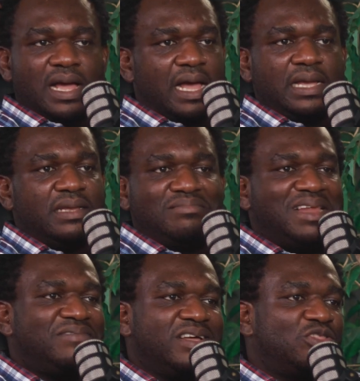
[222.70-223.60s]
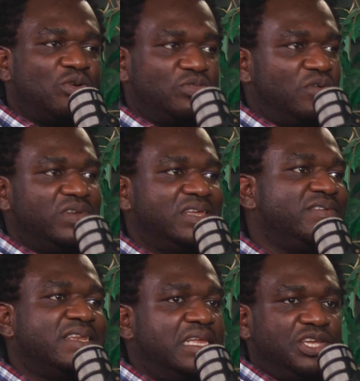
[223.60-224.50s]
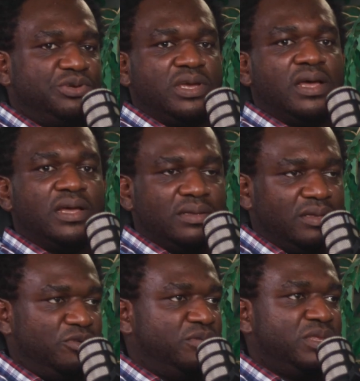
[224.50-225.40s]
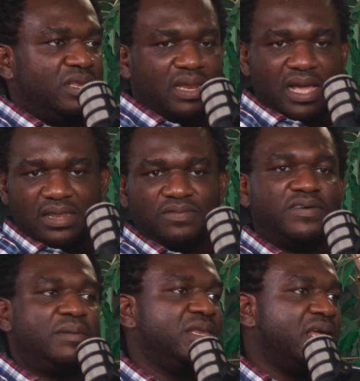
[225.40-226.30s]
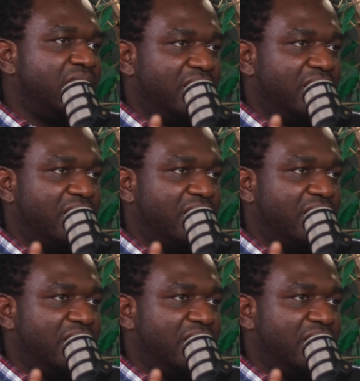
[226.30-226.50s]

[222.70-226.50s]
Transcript: I never thought of leaving Nigeria. Immediately I had a family.